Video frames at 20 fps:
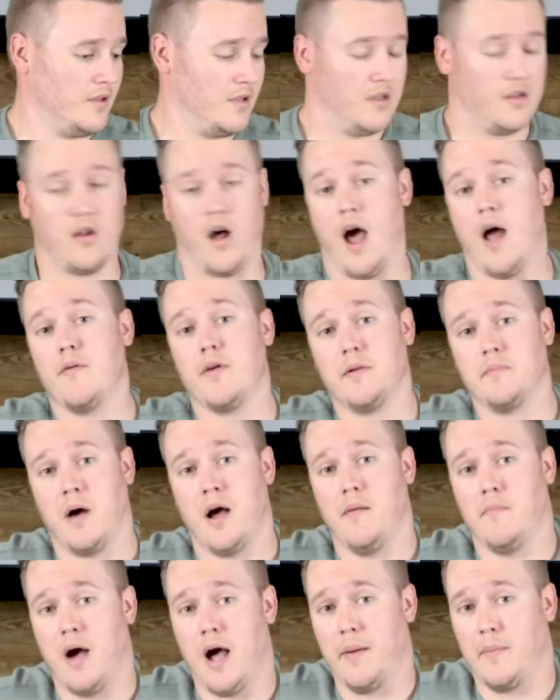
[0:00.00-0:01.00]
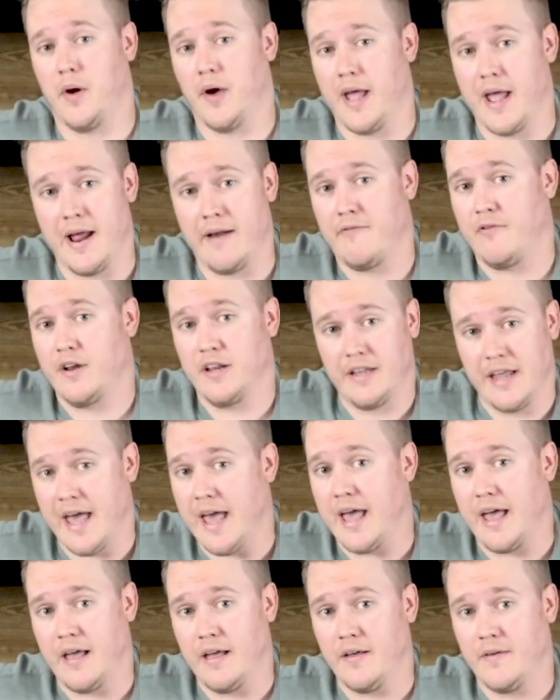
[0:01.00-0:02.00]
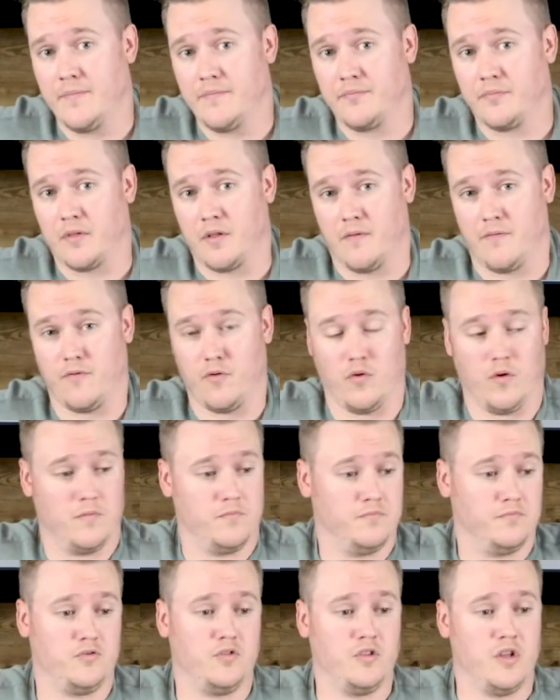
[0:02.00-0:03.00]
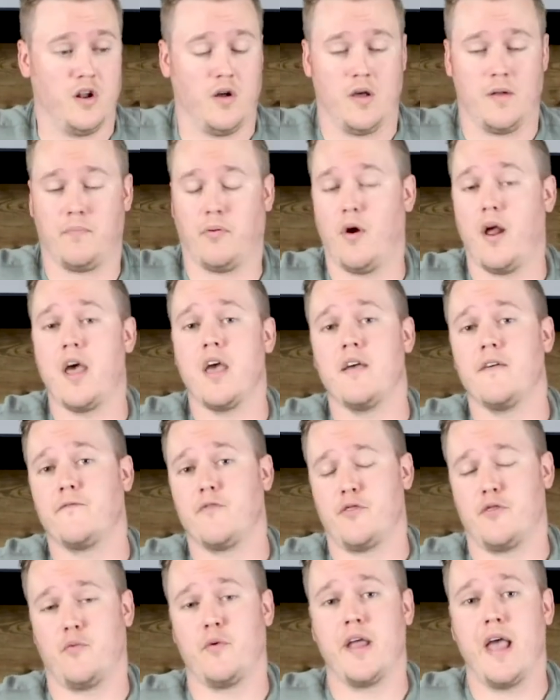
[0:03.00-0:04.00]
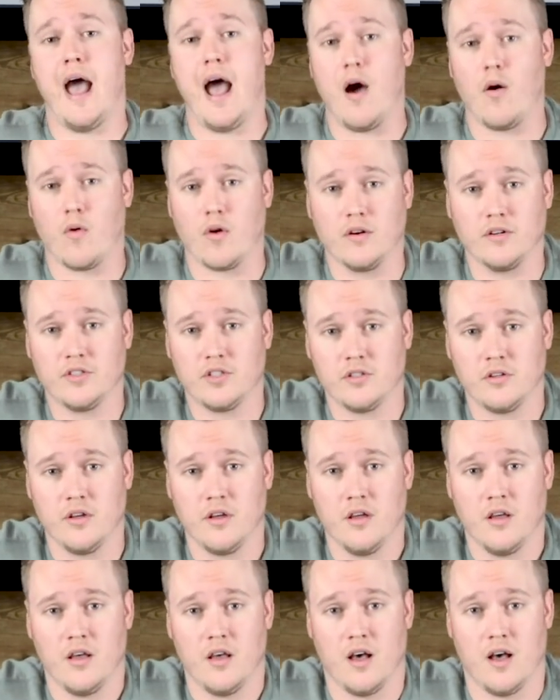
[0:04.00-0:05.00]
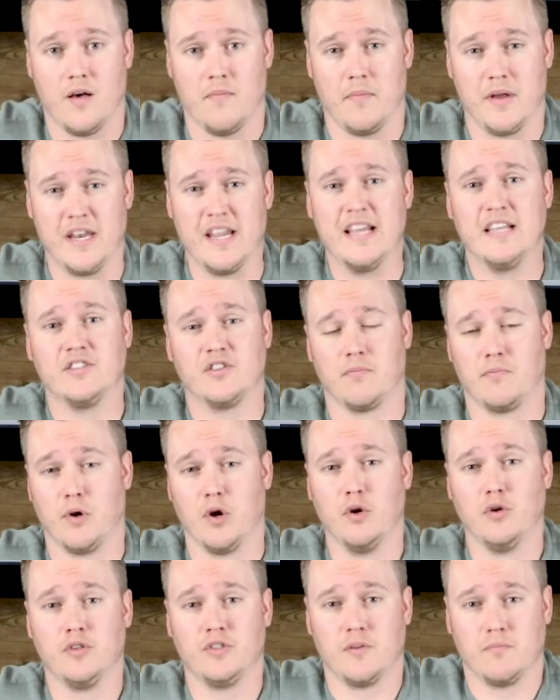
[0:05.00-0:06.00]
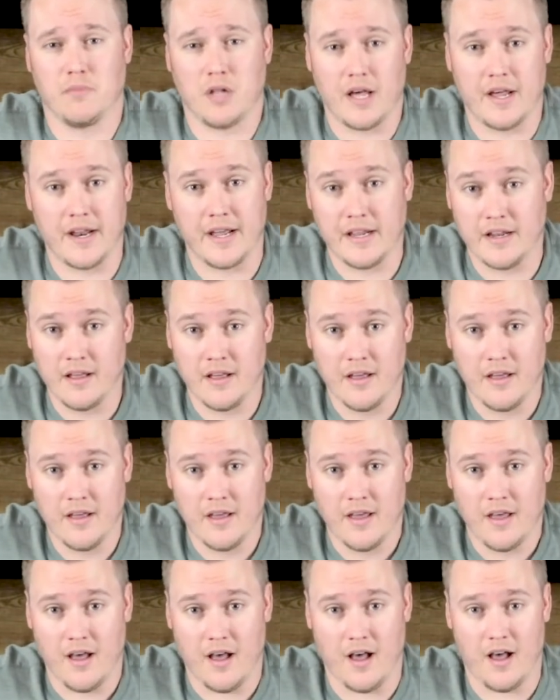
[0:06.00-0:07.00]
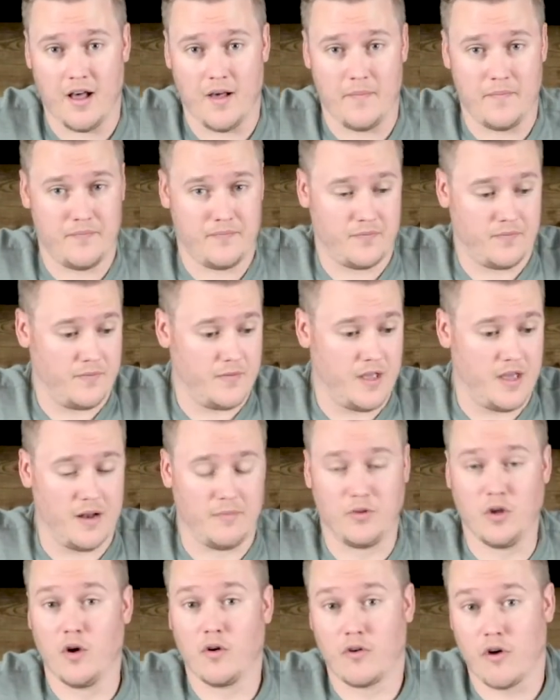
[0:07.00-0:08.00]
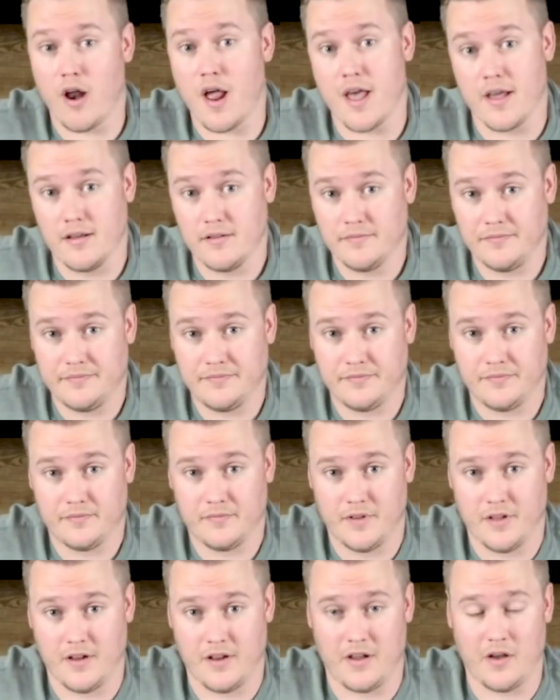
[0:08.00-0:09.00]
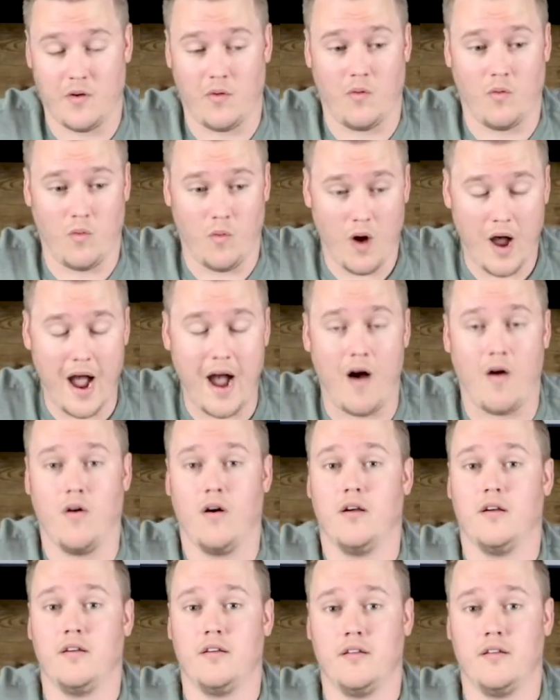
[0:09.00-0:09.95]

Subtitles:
you know, I read my Bible every day for, you know, and pray for 3 hours. My knees are bruised and bloodied, and I'm doing great." And you go, "Wow,